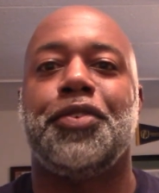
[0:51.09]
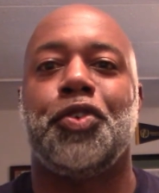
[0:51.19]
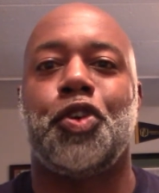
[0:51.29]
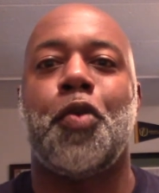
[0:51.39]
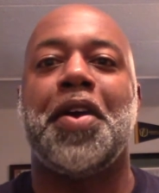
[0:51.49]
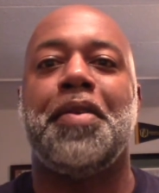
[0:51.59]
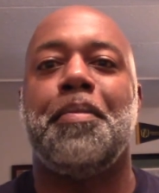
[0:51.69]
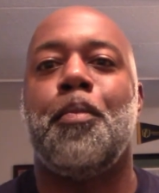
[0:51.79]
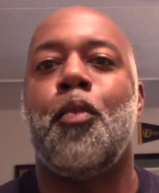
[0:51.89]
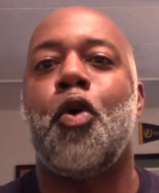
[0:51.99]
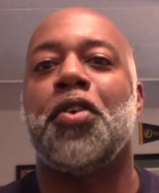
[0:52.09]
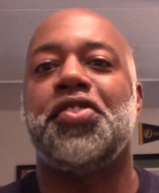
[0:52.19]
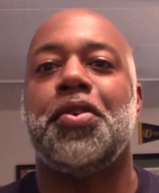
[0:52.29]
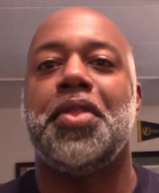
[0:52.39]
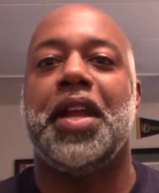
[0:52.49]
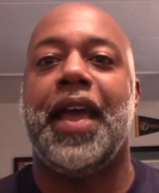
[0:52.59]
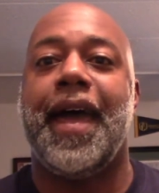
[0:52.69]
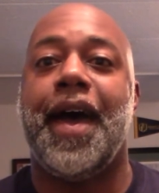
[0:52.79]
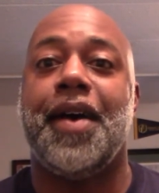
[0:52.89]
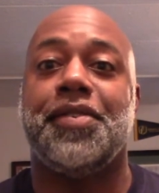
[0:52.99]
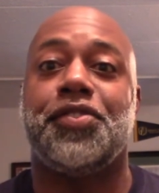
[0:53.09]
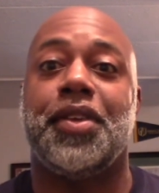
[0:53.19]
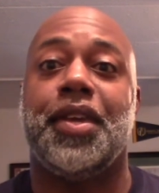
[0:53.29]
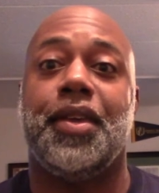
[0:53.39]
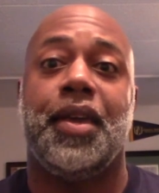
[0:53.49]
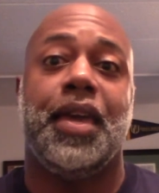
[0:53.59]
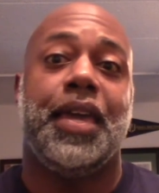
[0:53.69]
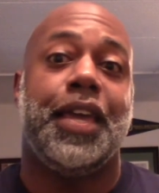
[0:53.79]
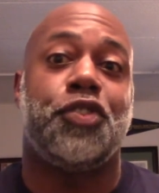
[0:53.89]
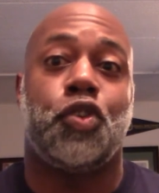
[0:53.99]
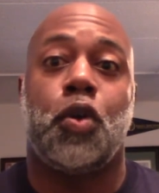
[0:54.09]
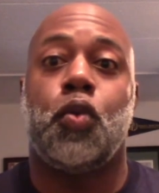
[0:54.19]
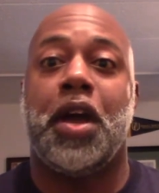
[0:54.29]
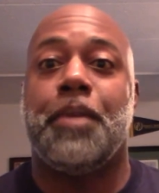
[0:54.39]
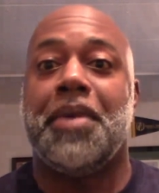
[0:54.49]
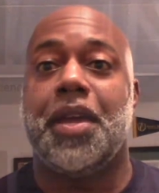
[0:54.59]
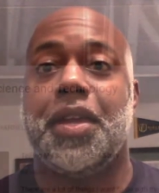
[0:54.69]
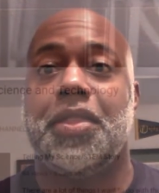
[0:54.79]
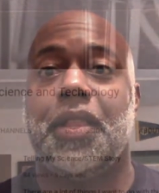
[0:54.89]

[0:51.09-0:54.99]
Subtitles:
grow it more so than it has. It's grown quite a bit in the